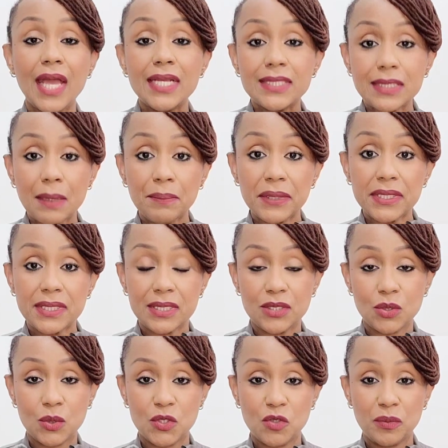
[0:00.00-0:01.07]
Some persons
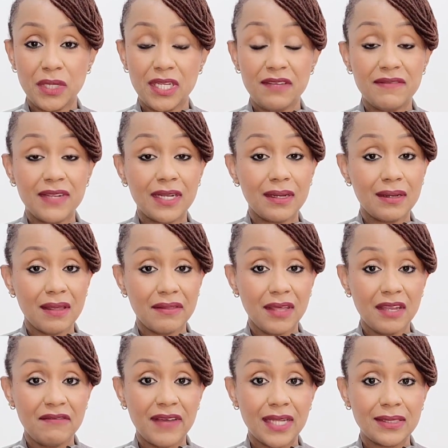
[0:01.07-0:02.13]
also believe that another
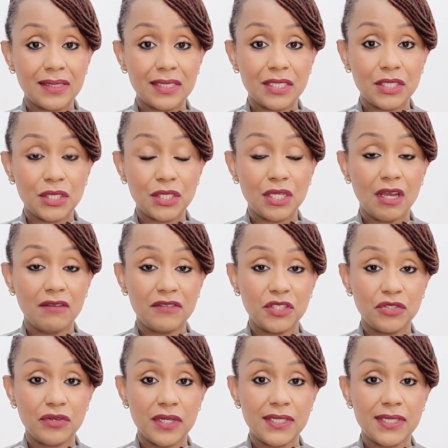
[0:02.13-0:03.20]
advantage of a
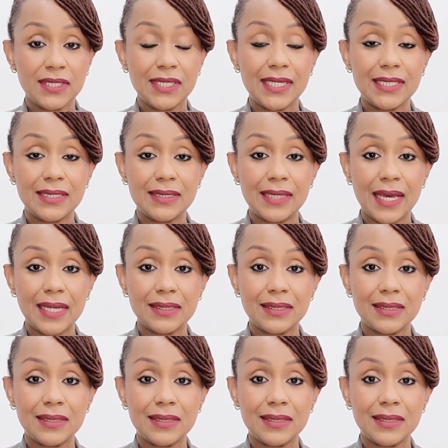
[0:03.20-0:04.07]
trust is that